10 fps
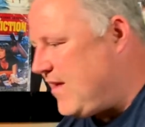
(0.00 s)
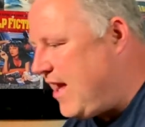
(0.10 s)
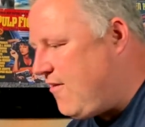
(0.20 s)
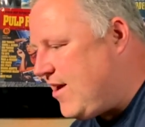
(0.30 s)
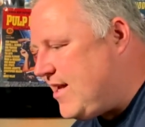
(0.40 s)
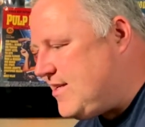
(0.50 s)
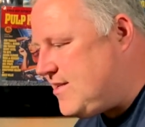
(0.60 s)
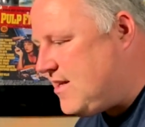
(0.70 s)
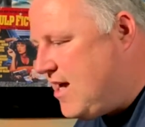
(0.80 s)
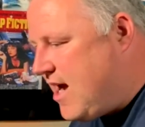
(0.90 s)
here it
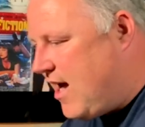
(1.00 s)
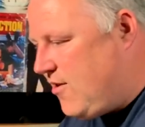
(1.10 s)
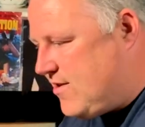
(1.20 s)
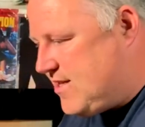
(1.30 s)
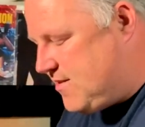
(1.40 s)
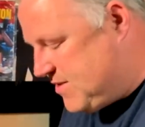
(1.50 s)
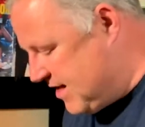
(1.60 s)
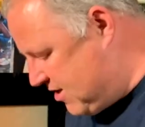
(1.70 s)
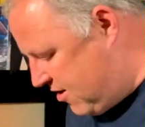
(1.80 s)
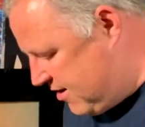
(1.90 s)
is. I know this is
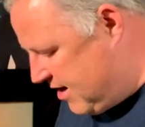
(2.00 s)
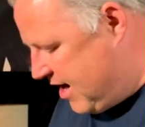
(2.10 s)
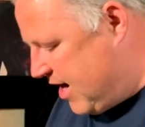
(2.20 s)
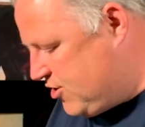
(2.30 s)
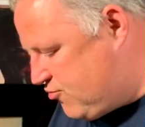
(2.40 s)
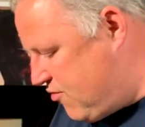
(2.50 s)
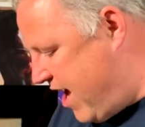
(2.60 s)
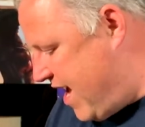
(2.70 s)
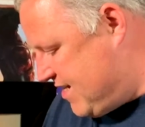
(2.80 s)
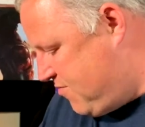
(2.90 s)
upside down. I
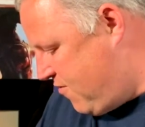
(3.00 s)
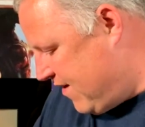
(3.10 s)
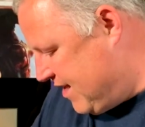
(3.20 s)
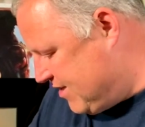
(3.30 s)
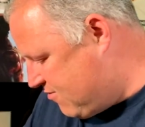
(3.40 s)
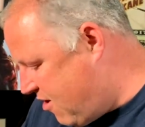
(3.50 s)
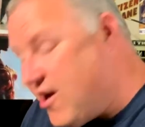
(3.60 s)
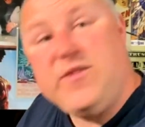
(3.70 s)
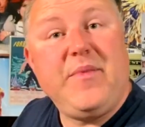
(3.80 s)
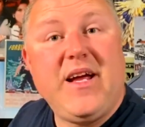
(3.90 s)
dread moving these
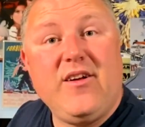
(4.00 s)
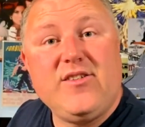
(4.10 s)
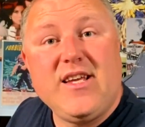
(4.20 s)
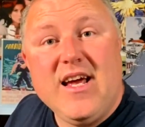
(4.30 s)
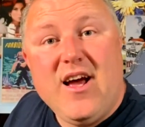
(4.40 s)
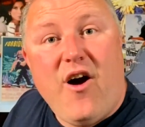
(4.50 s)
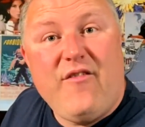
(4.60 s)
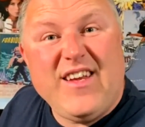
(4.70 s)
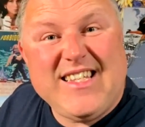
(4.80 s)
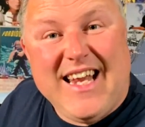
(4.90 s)
around because
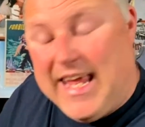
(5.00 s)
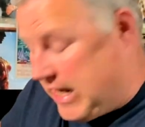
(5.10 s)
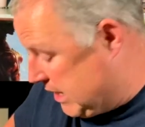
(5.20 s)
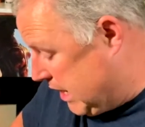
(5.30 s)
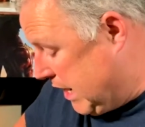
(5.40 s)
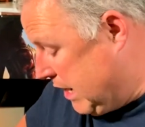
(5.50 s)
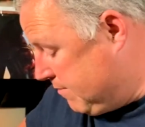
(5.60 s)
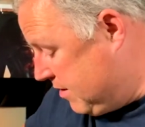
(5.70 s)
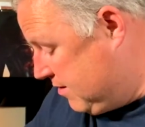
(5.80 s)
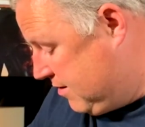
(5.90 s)
obviously
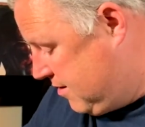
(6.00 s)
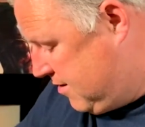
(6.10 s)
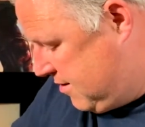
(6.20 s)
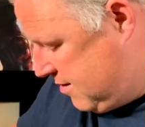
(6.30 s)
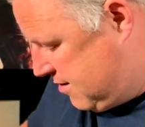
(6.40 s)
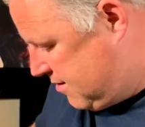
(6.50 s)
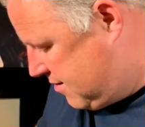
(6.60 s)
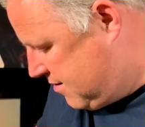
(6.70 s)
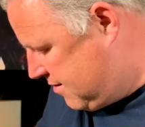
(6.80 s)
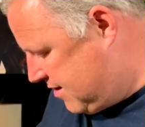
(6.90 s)

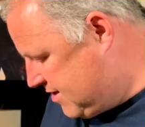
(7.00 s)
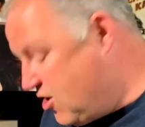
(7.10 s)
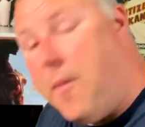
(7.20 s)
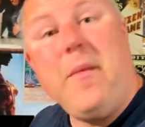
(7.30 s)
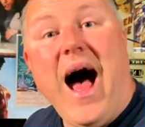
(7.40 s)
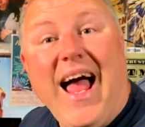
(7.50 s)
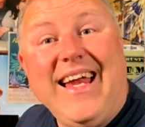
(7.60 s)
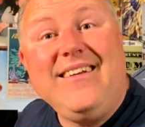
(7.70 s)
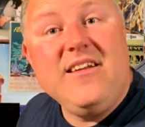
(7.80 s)
it's not mine,